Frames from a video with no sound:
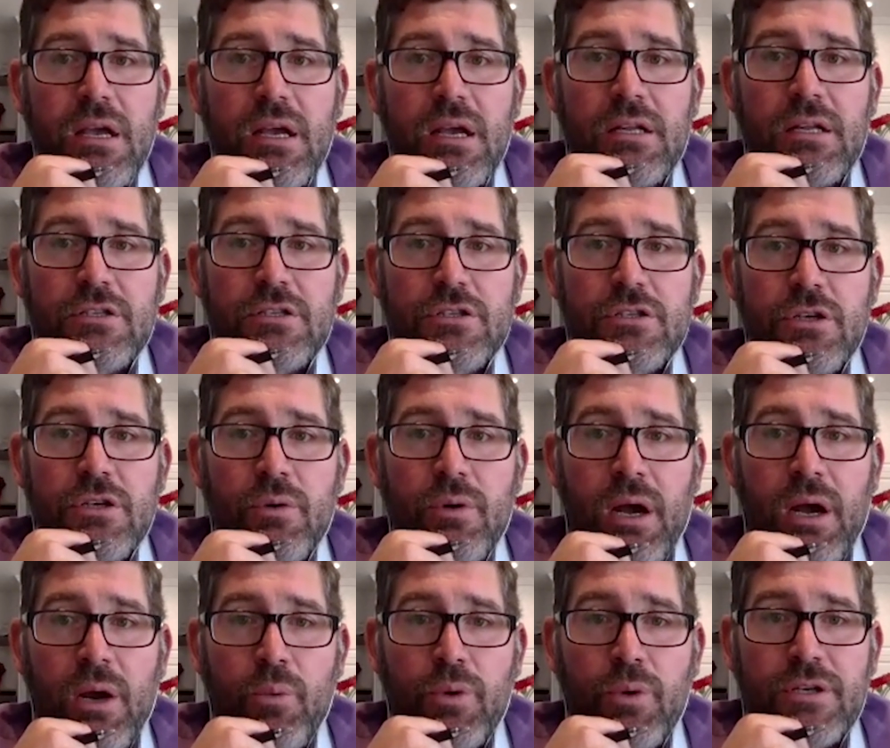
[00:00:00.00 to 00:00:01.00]
And so
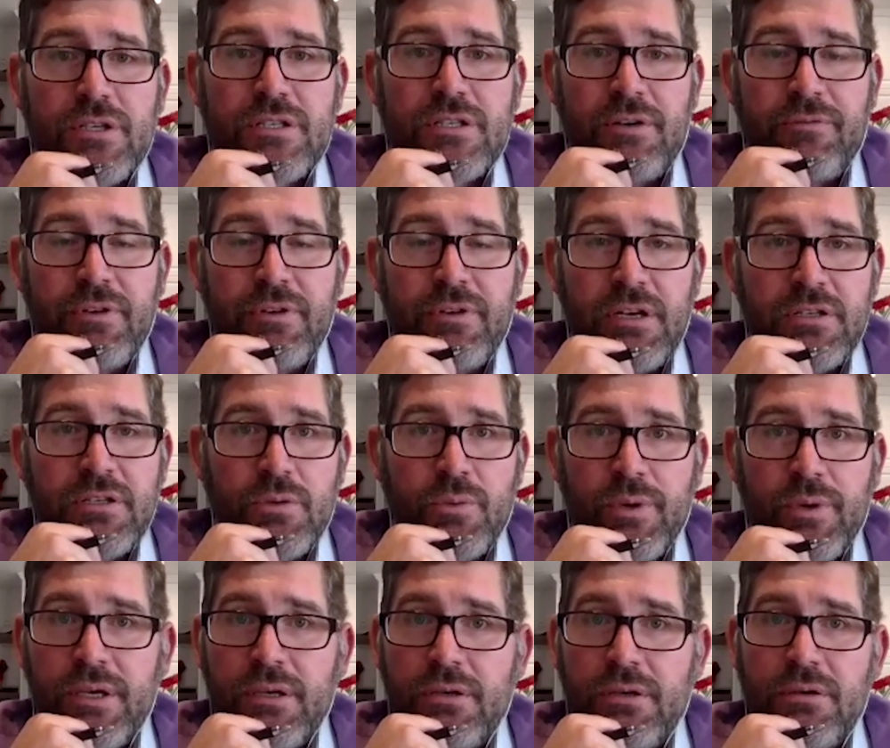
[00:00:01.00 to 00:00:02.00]
I work seven days a
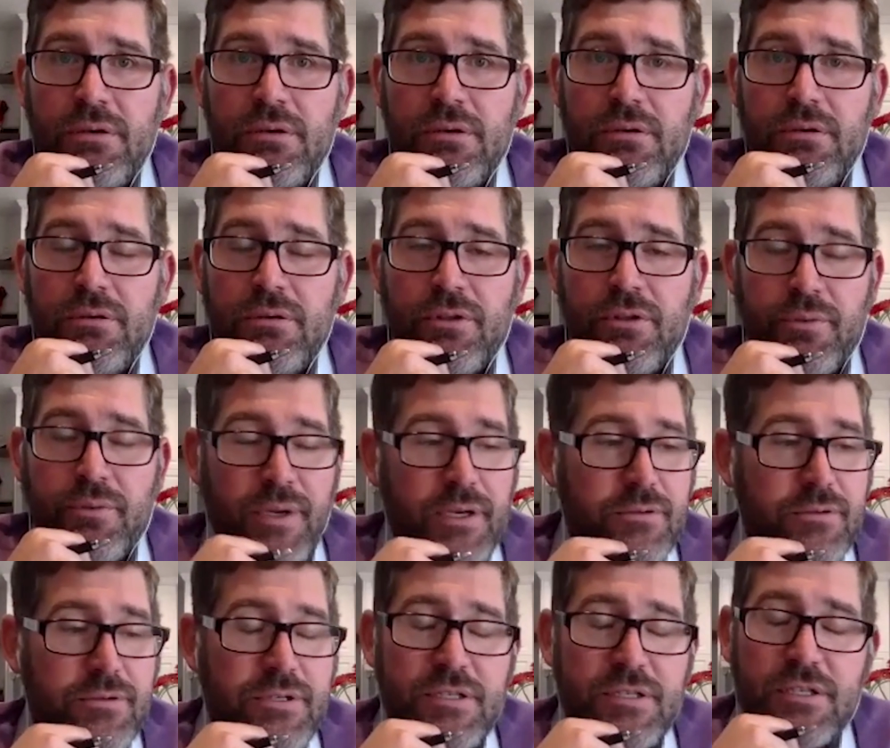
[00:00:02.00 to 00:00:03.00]
week,
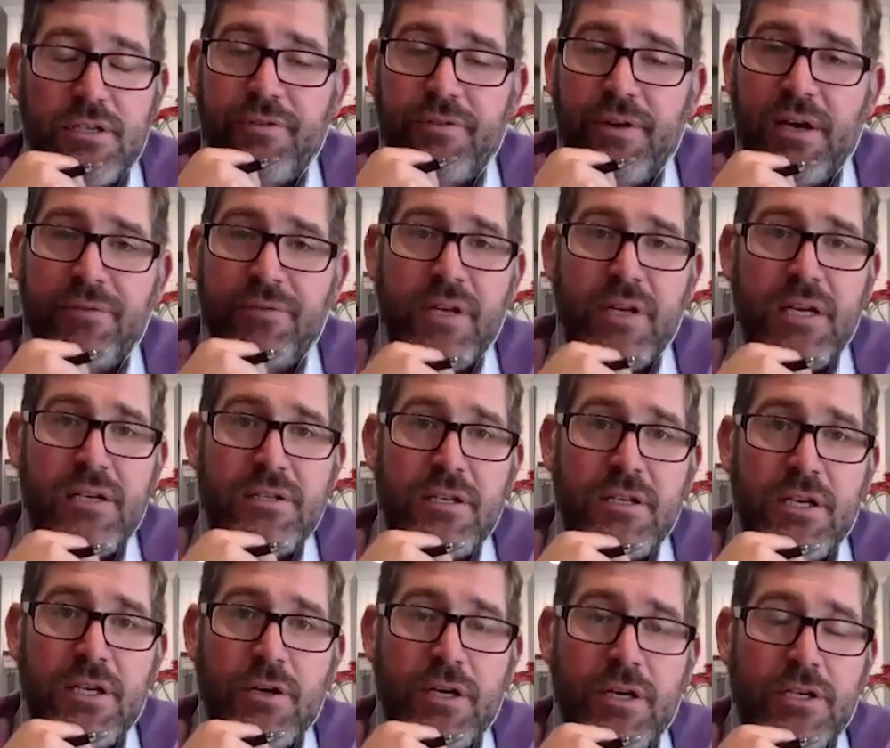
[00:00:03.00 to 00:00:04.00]
365 days a year.